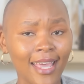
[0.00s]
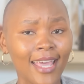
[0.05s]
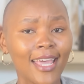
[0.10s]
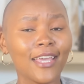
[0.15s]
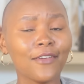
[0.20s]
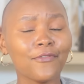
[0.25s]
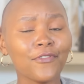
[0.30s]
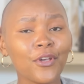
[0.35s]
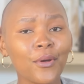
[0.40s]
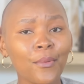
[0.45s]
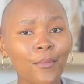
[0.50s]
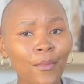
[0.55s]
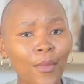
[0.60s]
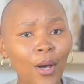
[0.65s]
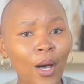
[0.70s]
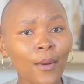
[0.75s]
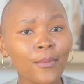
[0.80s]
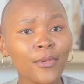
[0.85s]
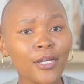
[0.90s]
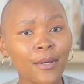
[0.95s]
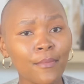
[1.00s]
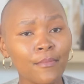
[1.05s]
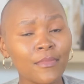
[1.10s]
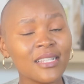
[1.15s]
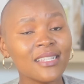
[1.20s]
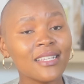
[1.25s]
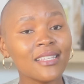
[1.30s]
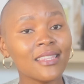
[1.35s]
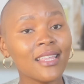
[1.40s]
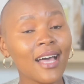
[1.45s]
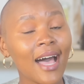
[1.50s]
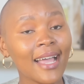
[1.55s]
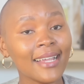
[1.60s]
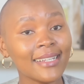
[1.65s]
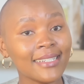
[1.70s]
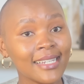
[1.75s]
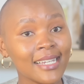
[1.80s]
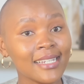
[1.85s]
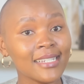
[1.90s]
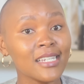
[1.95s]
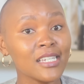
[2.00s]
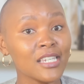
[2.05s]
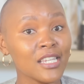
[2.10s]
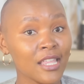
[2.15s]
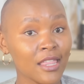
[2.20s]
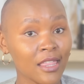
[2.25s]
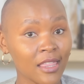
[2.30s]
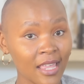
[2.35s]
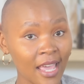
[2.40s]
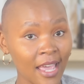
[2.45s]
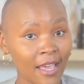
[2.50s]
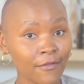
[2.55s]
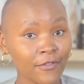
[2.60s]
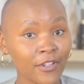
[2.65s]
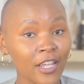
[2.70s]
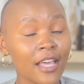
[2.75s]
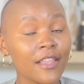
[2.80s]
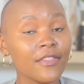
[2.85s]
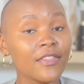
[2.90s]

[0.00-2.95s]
If your mom committed the identity theft,